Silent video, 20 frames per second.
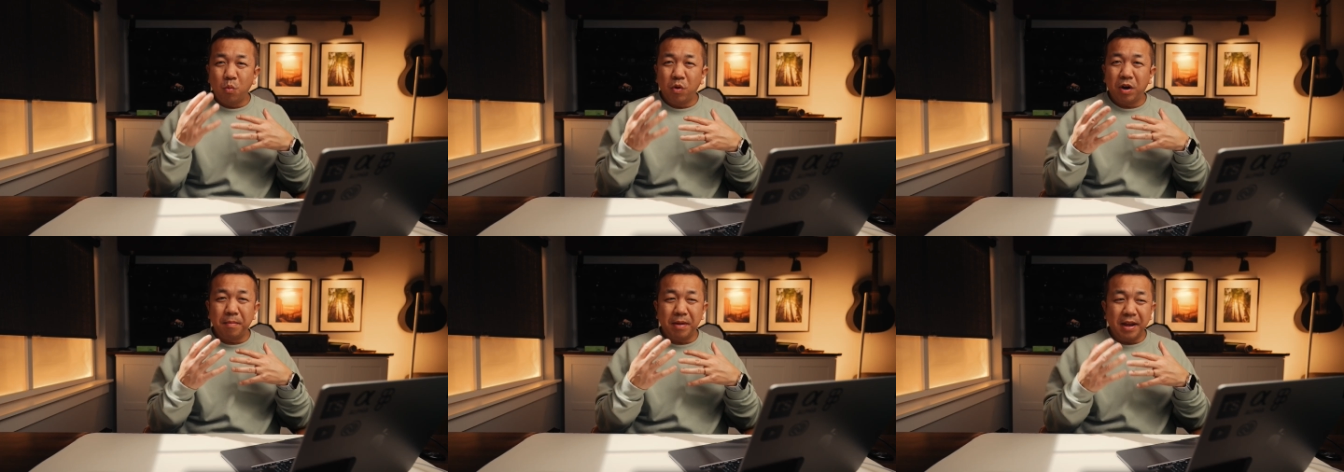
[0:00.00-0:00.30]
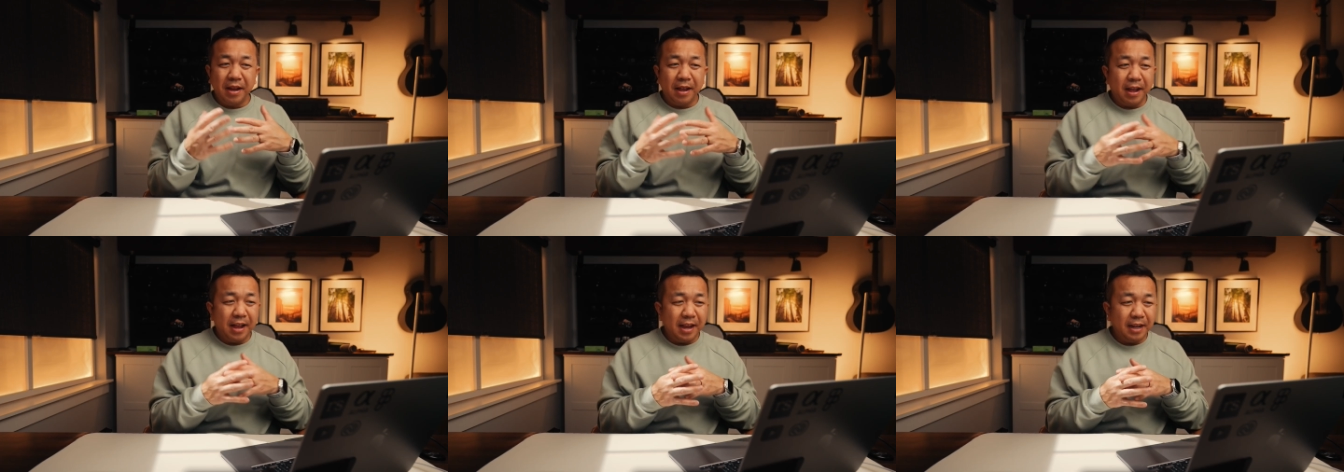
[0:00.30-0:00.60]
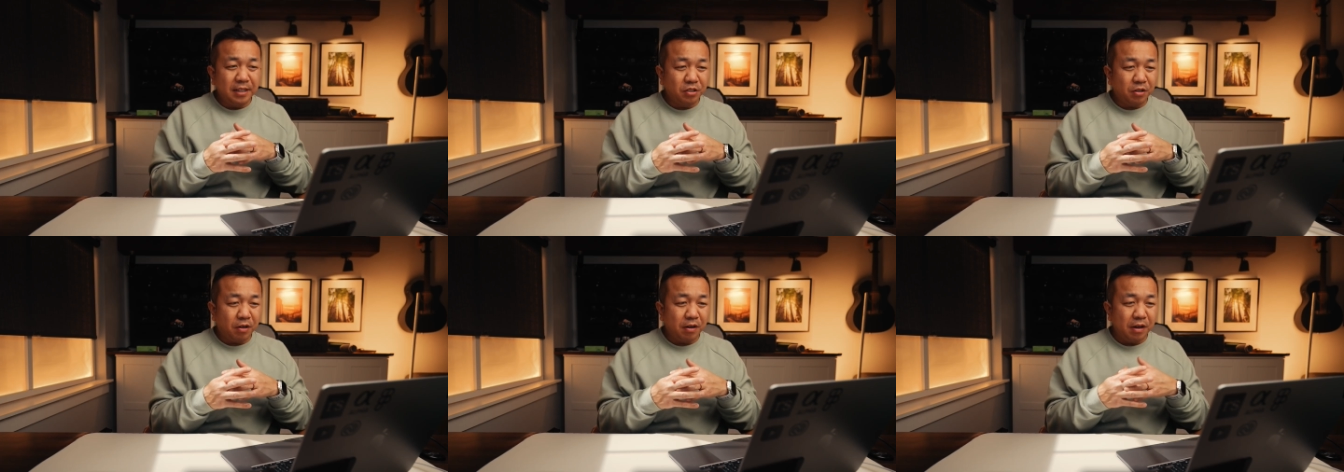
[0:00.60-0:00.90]
where my
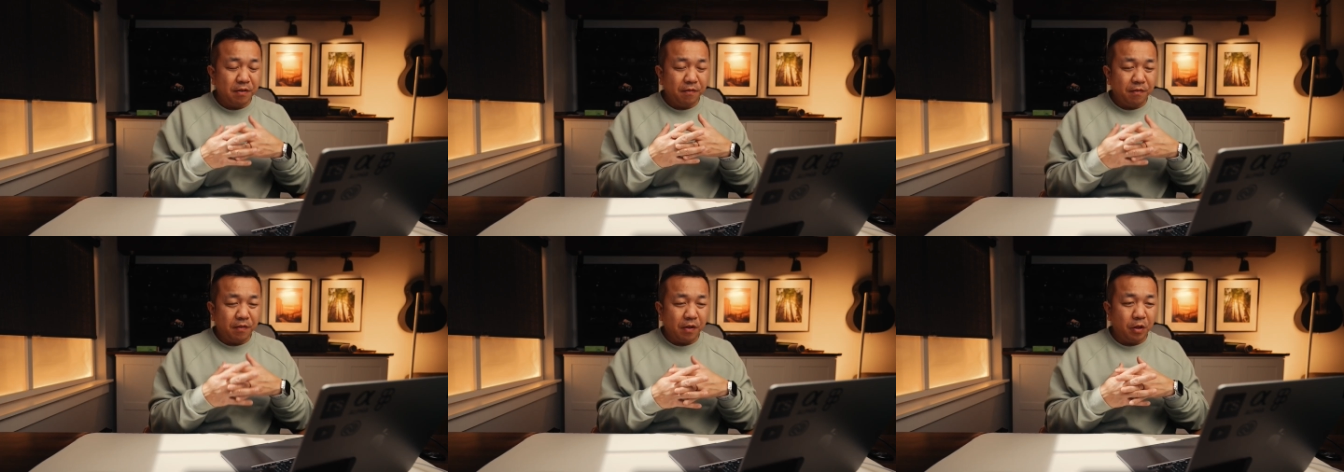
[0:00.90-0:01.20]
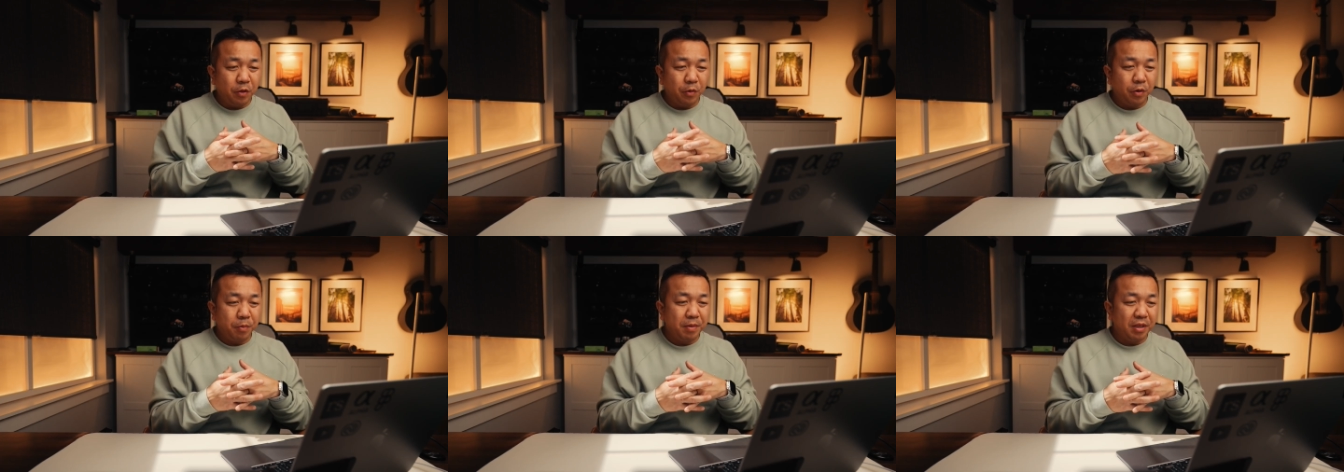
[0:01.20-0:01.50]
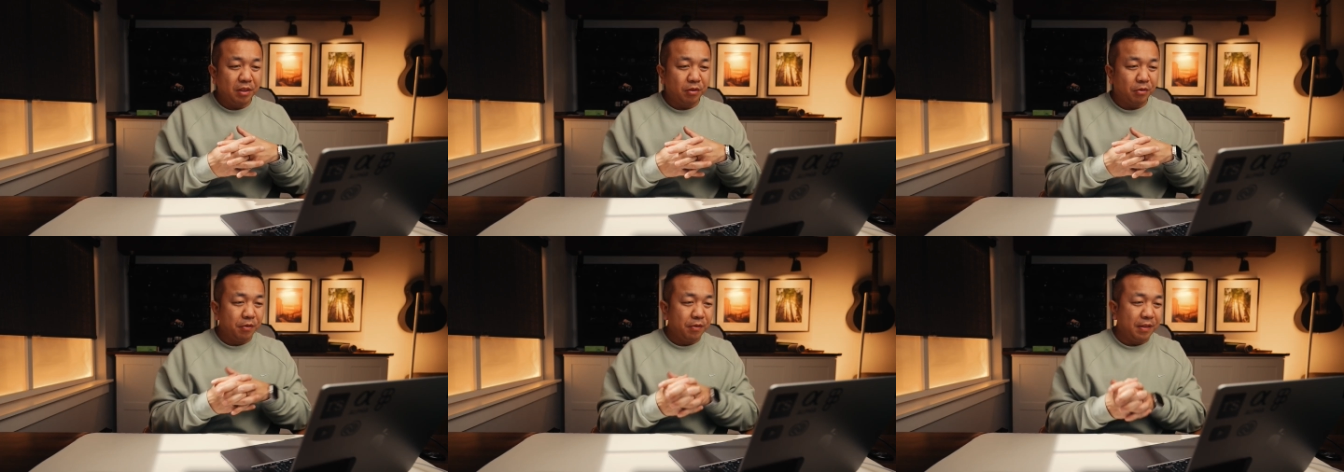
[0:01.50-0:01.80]
eyes are and following
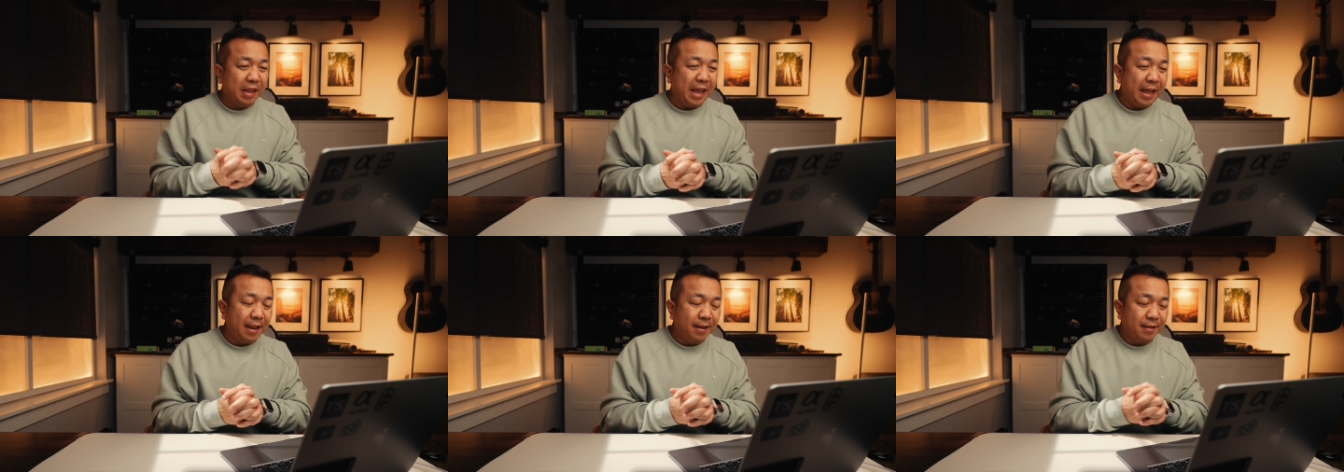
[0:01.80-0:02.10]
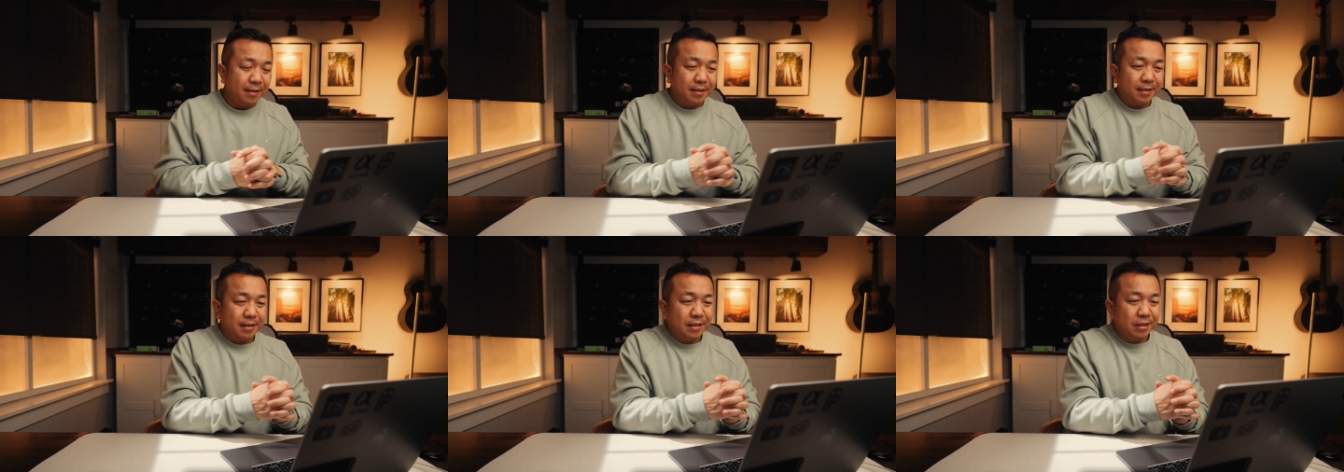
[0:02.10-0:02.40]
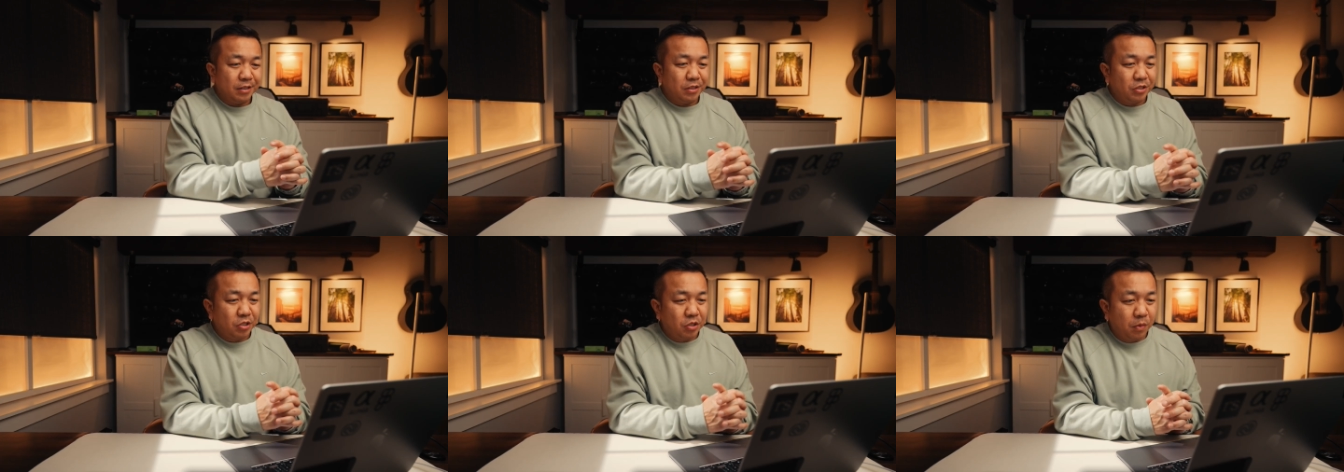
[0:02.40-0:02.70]
me through that.
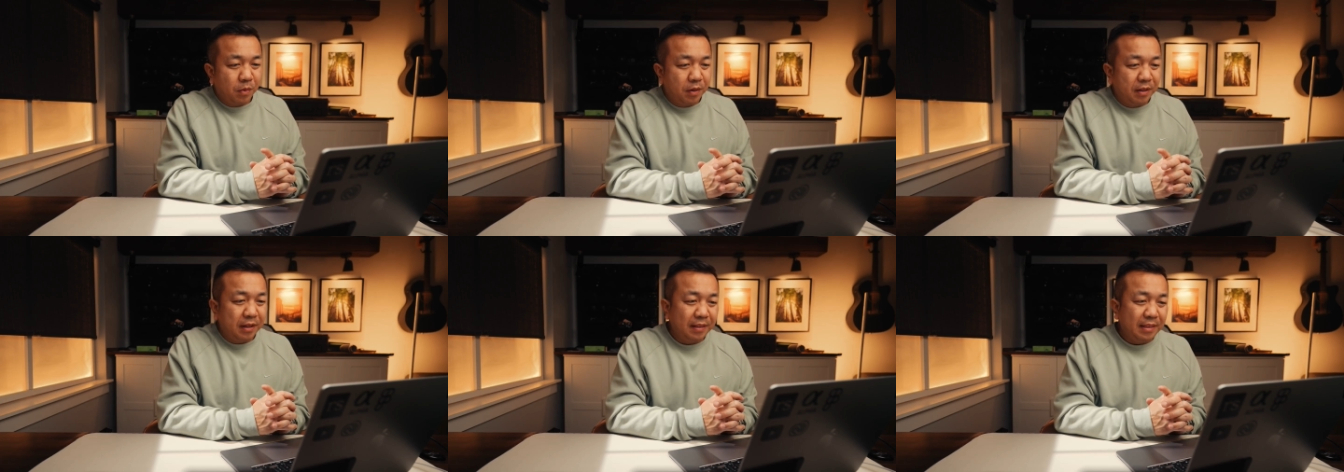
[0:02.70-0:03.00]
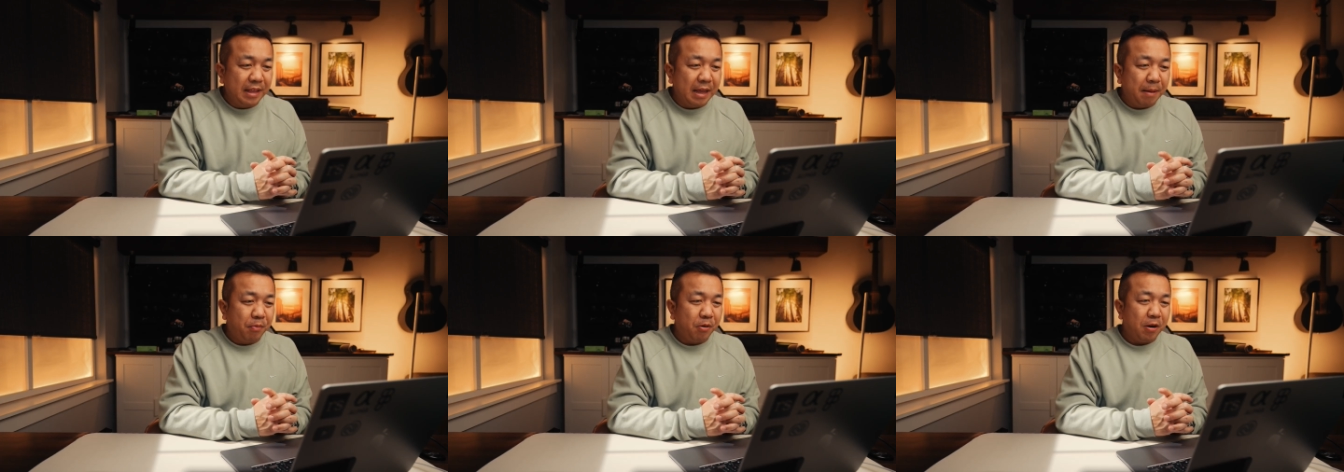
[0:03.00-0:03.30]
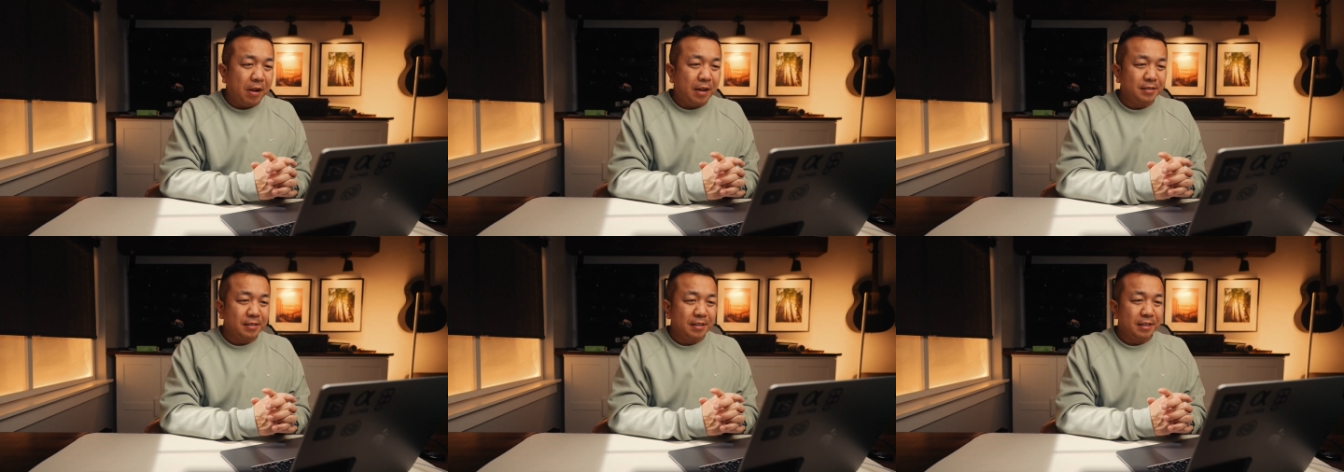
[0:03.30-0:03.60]
So we'll let that
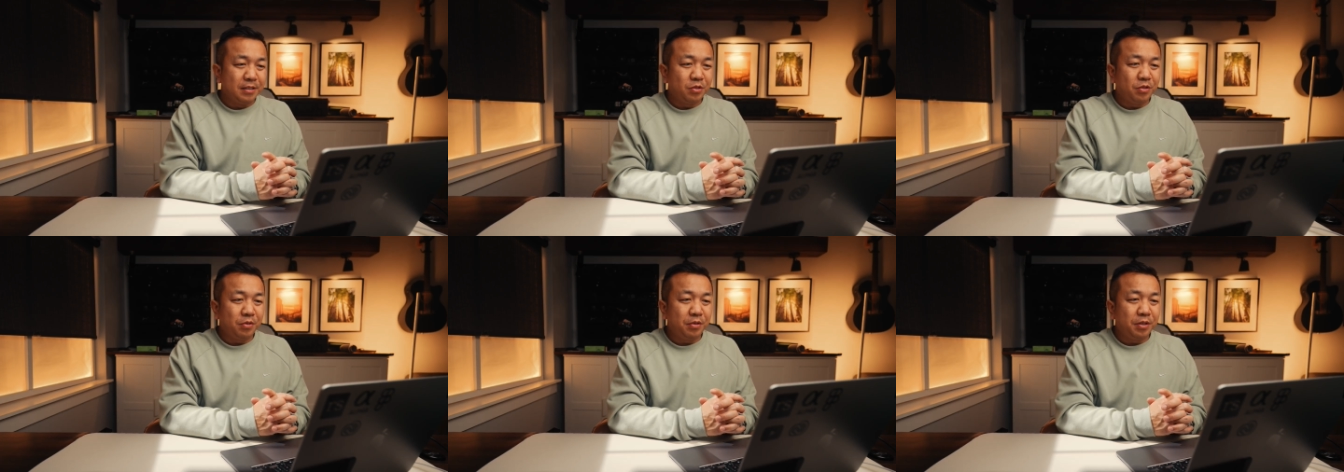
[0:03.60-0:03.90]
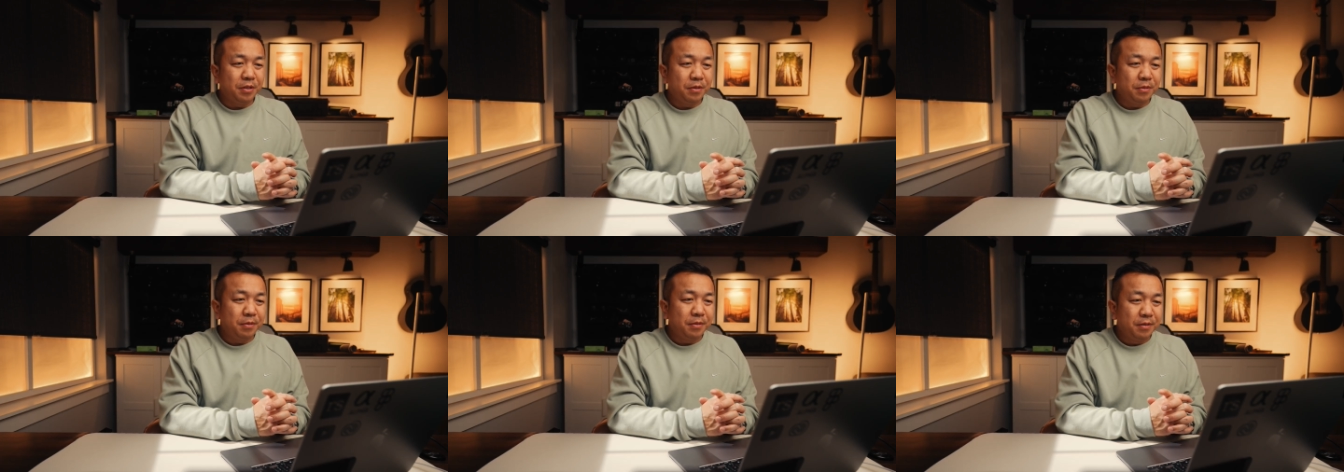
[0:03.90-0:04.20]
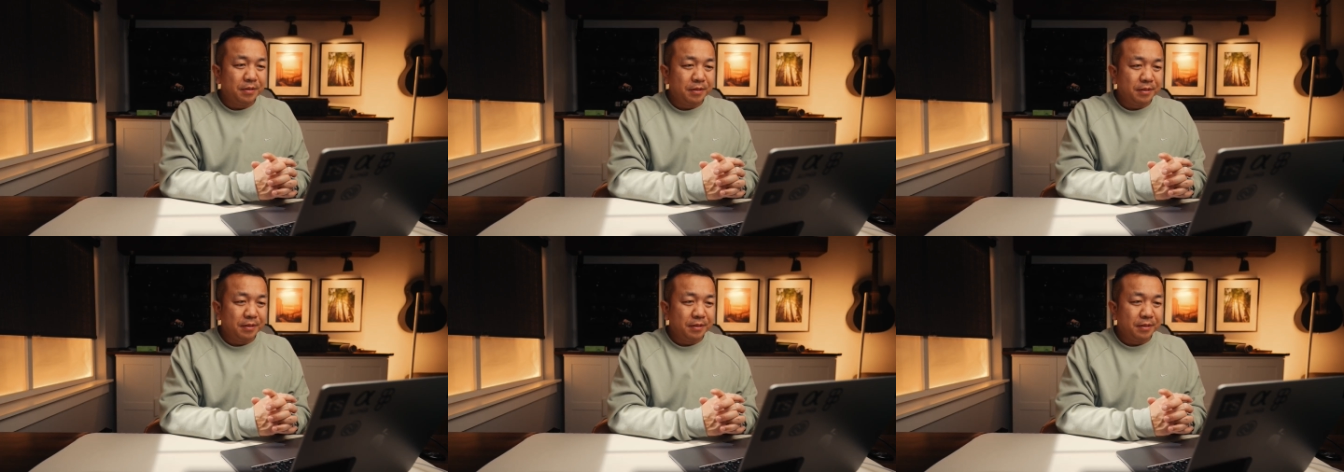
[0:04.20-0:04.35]
process through.